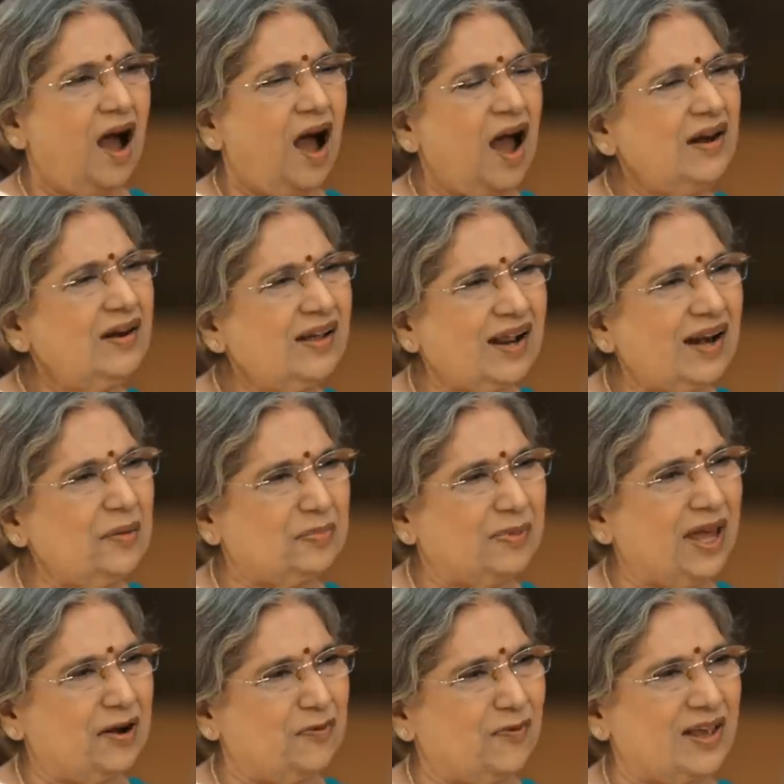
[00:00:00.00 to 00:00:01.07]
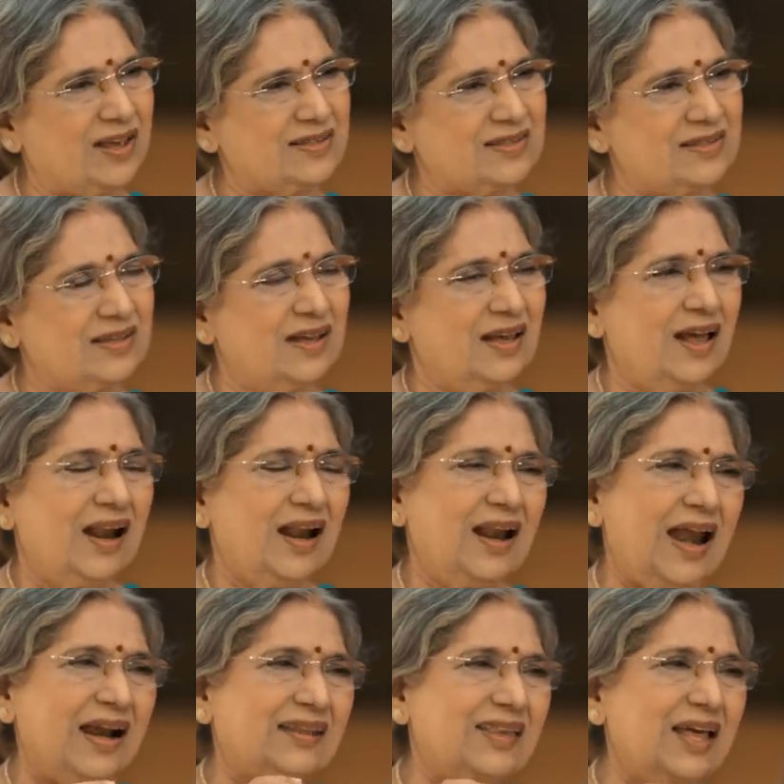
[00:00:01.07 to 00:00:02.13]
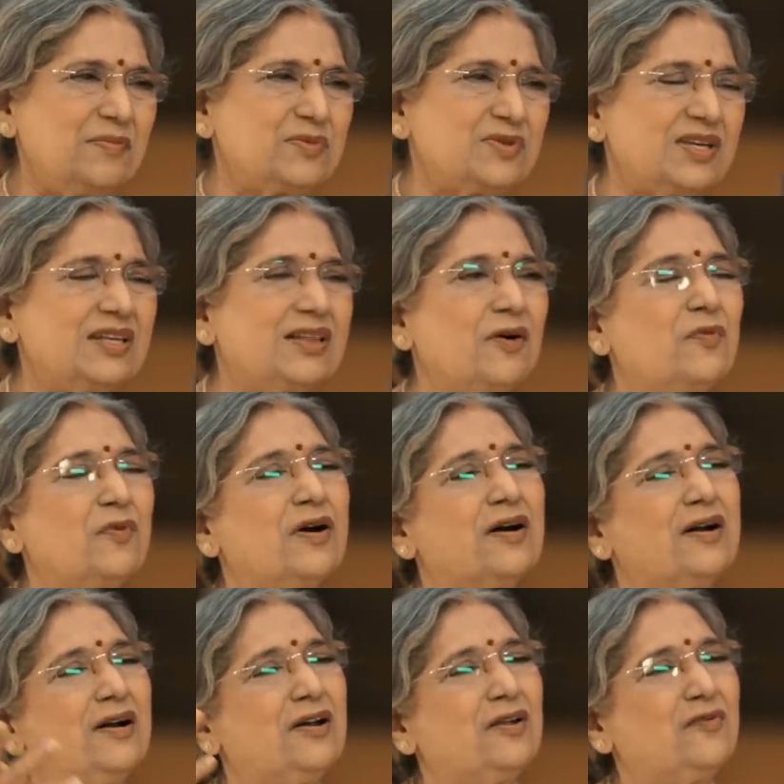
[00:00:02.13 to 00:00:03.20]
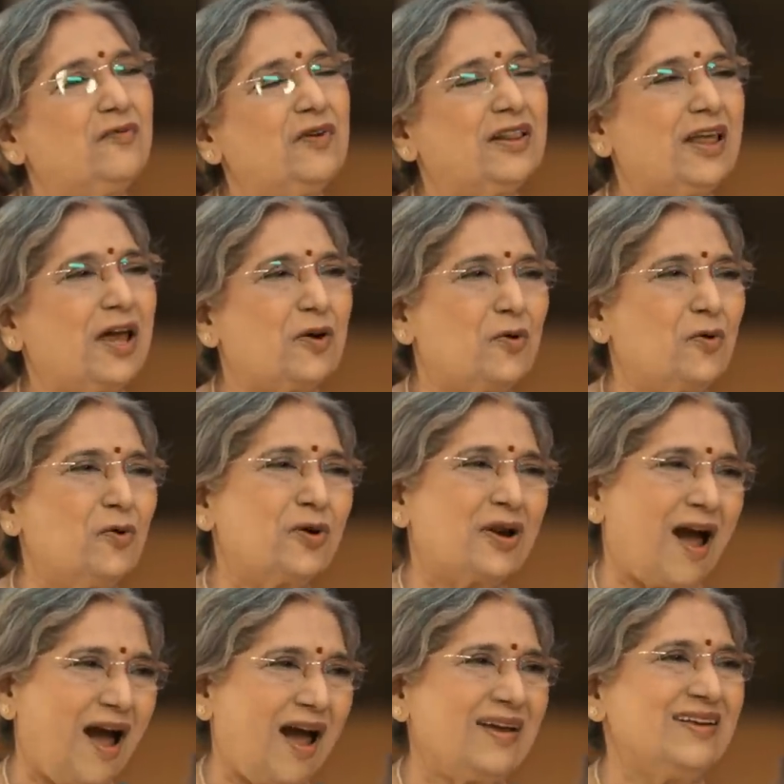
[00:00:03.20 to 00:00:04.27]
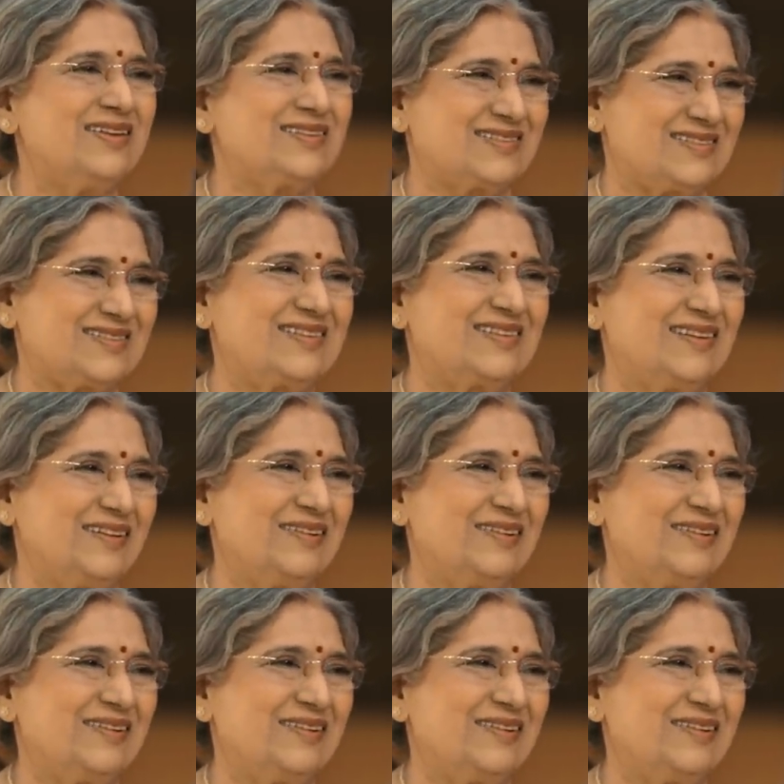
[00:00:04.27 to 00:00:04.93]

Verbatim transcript: Unclip their wings. Let them see the world with their own eyes.